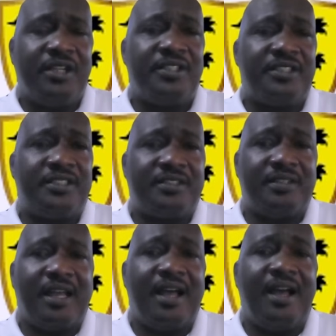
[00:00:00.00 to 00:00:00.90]

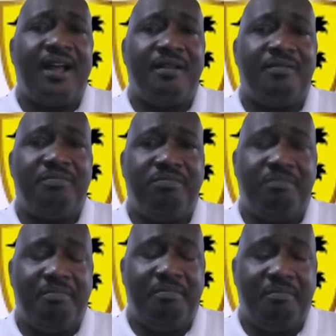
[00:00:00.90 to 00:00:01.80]
just uh,
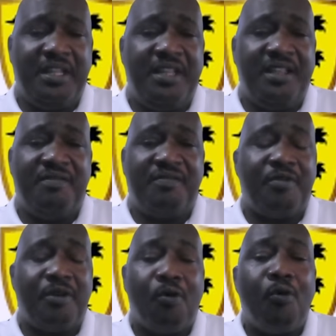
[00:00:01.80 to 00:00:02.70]
be
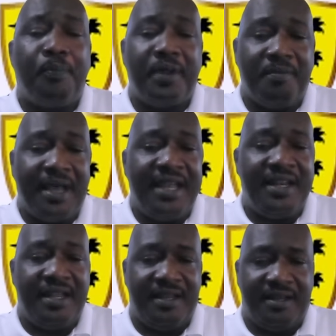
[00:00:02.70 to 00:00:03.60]
very
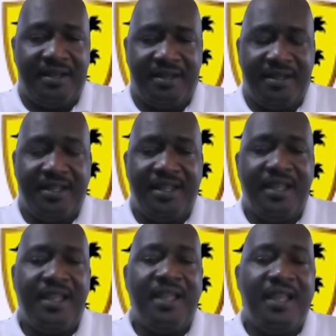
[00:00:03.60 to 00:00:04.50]
open-minded mm -hmm.
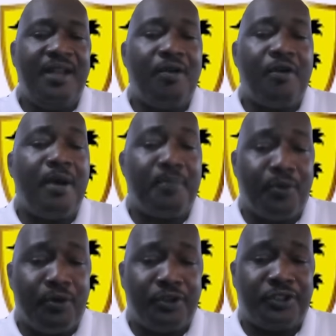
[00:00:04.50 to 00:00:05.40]
in our
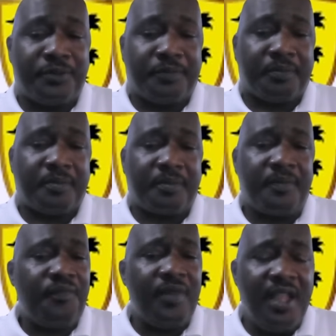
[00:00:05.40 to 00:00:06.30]
approach
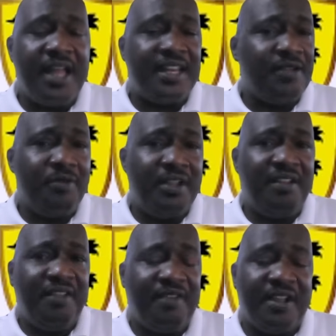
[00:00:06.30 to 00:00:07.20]
until
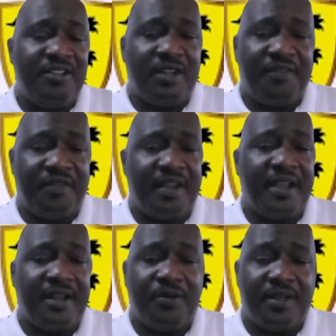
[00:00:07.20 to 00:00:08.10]
we eventually
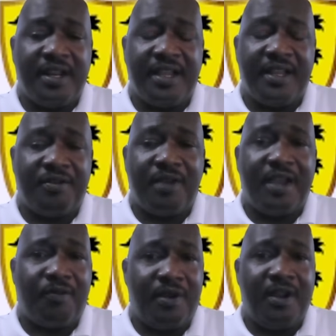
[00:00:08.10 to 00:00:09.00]
figure it out and get it
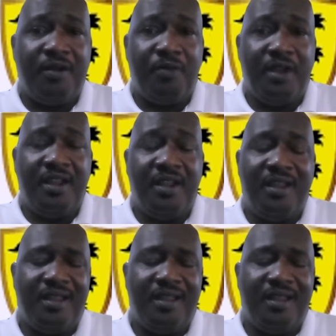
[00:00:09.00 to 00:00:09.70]
right. We we